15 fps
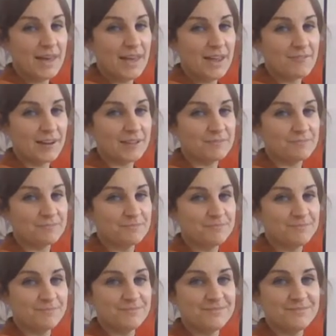pairing?
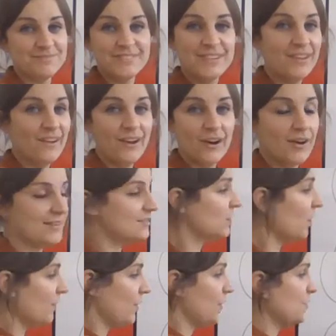No, it's not